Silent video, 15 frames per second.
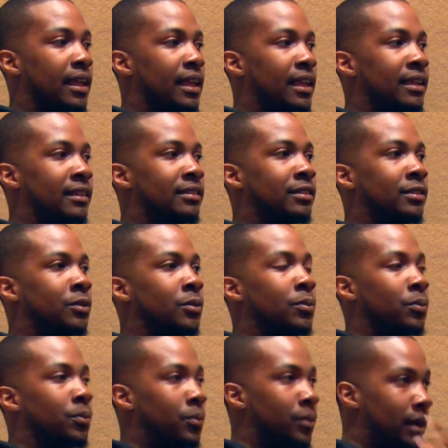And so
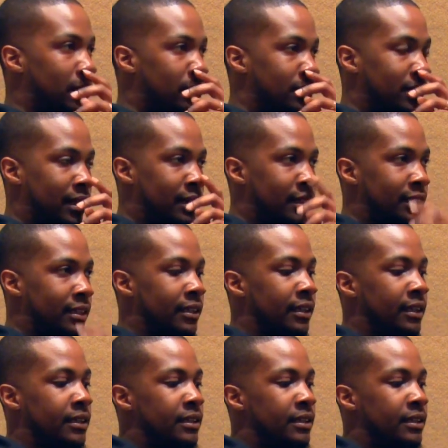when I was nineteen,